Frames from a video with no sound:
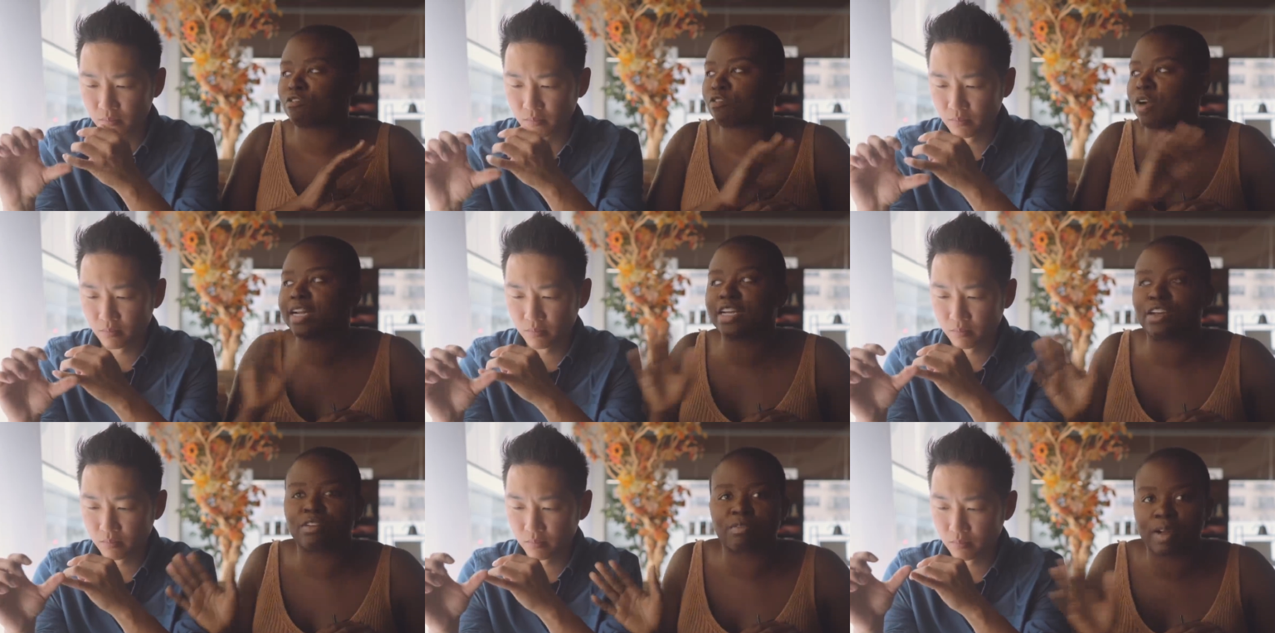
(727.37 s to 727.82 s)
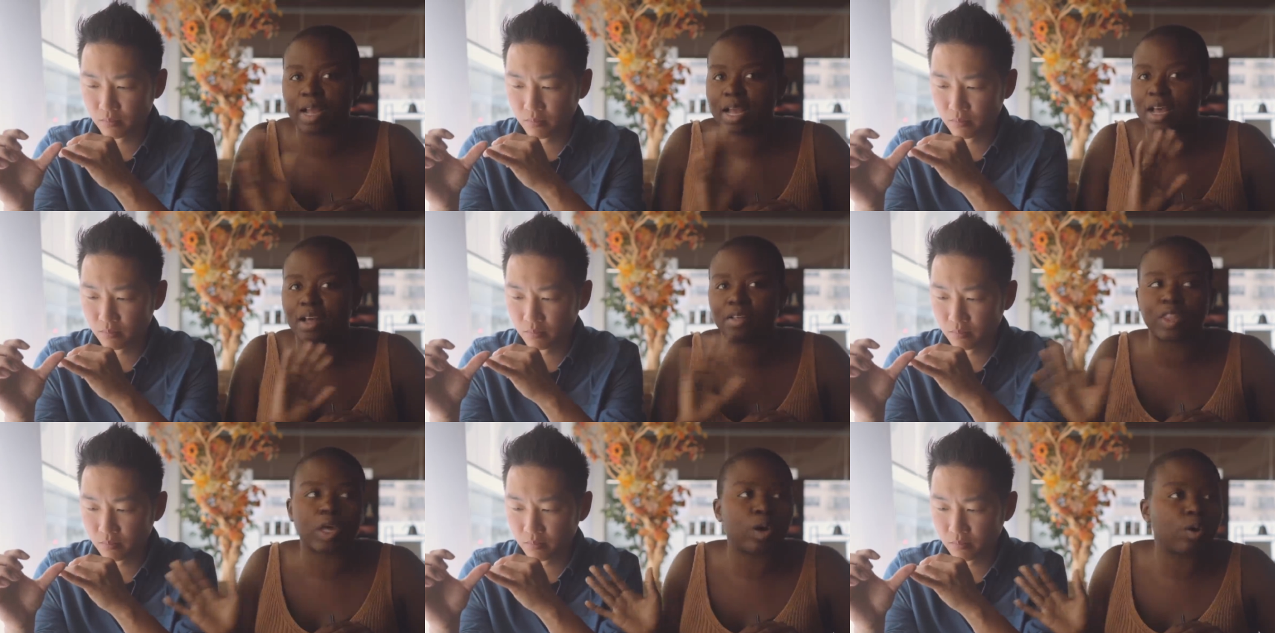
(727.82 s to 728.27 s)
Speaker 1: running
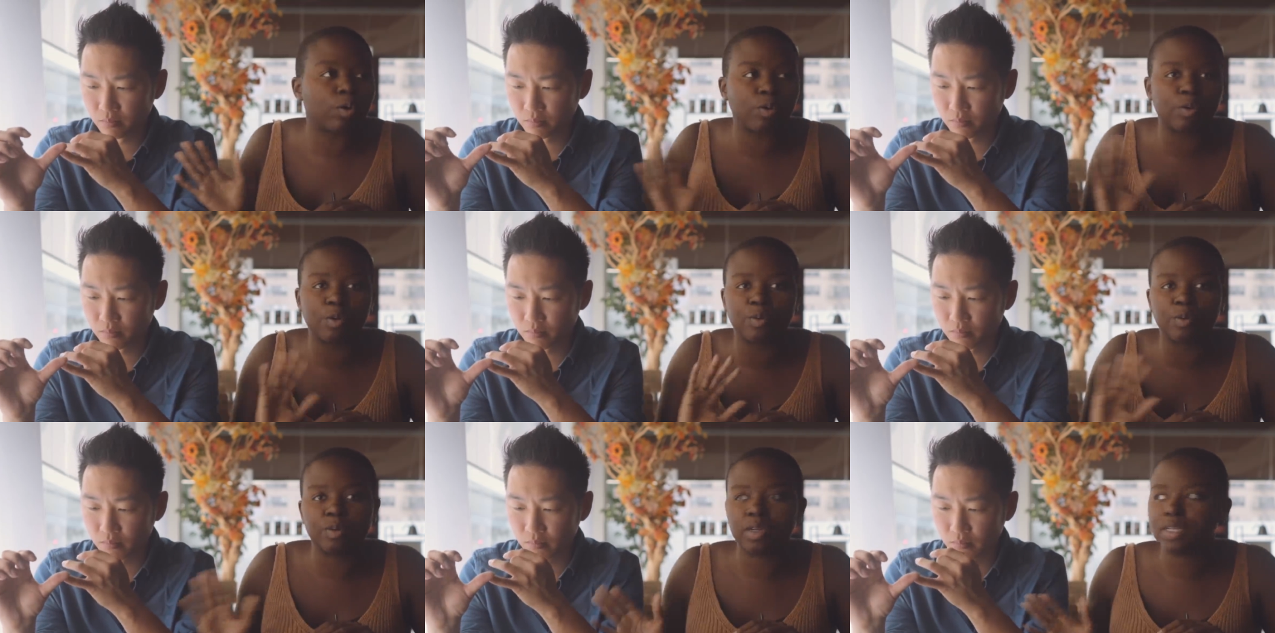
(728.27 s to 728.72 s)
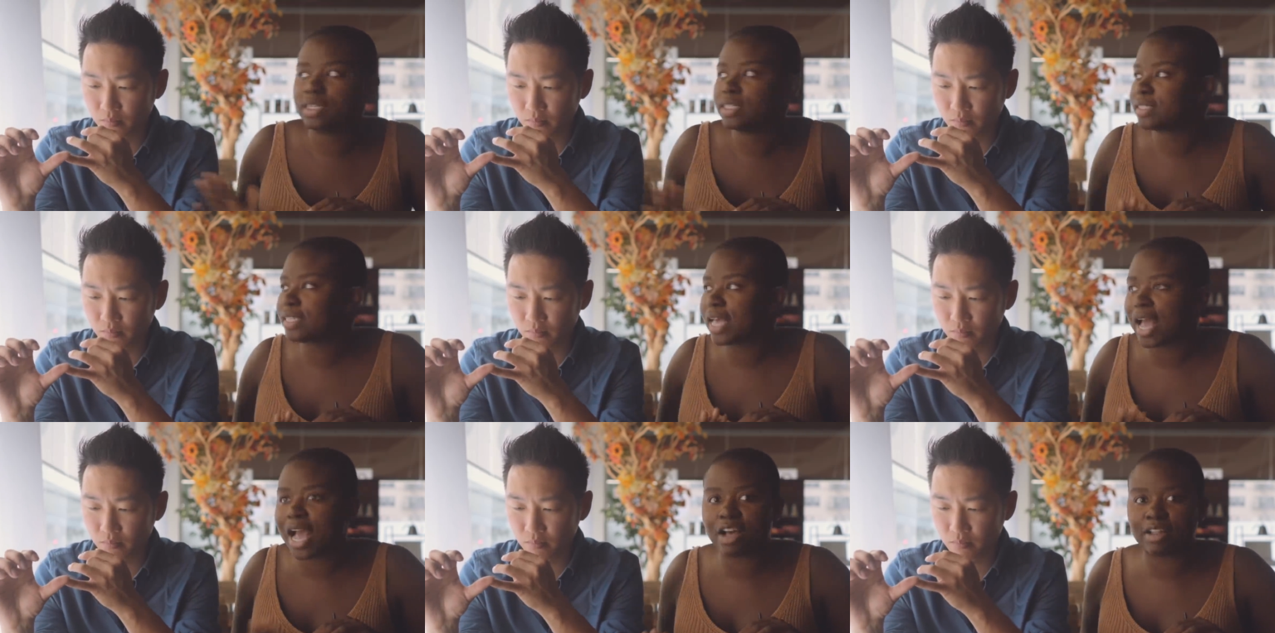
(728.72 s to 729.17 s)
around the whole
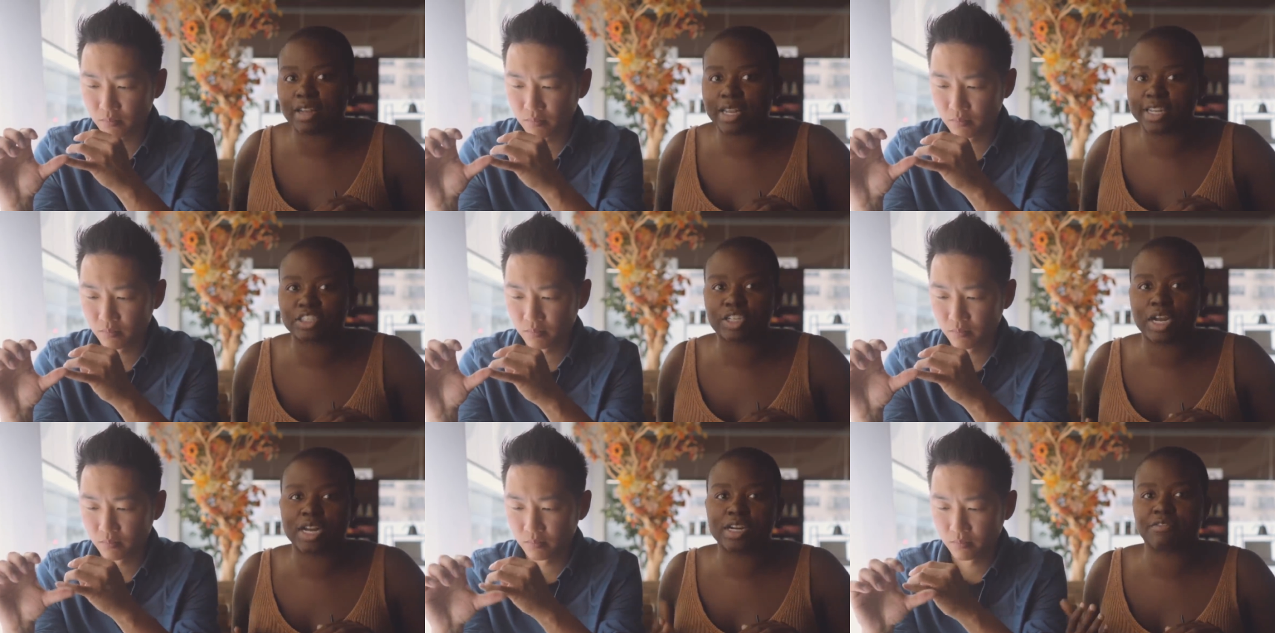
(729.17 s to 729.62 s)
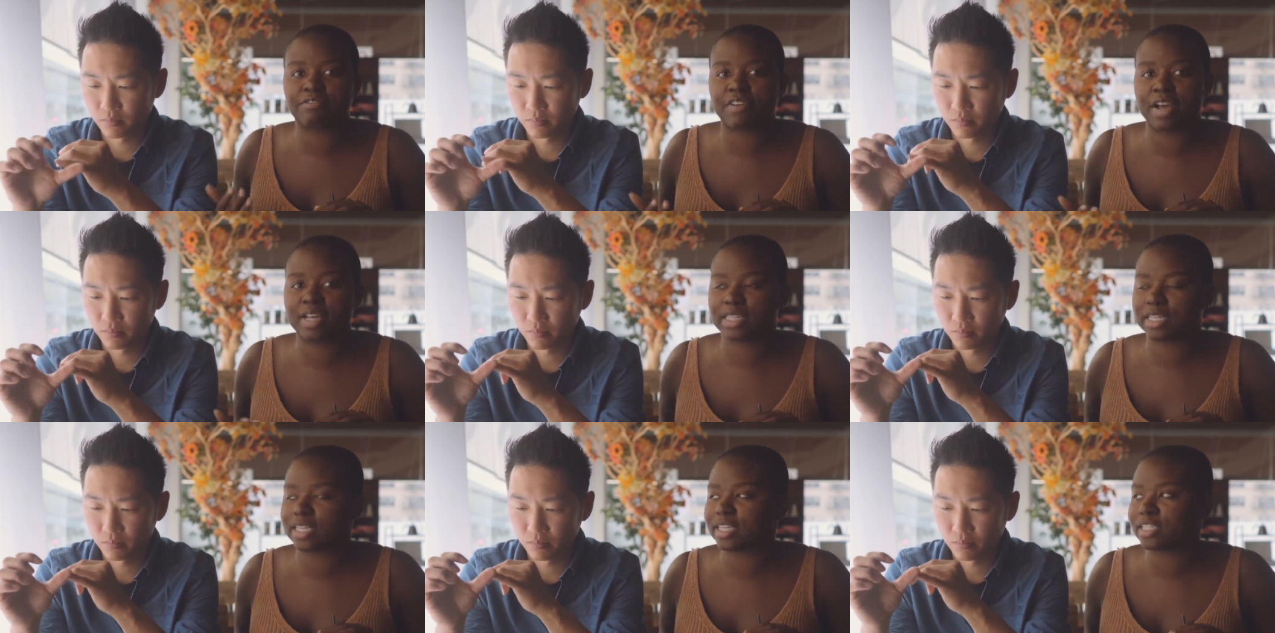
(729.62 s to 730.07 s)
town like trying to
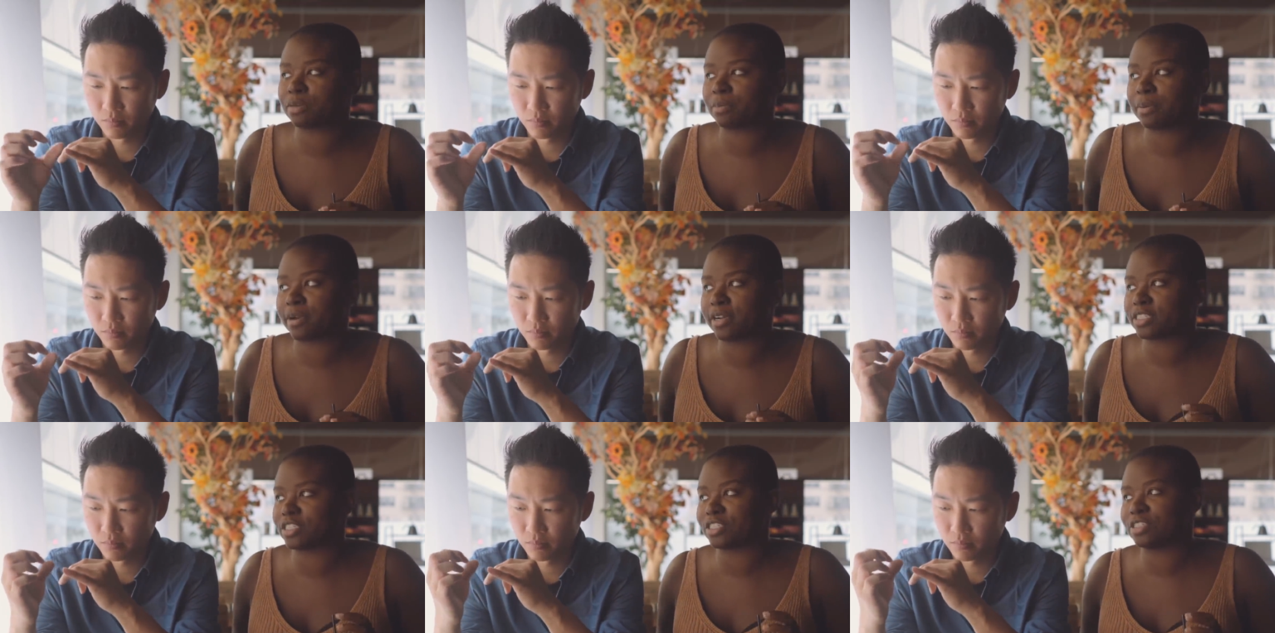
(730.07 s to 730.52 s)
find the kids a pair of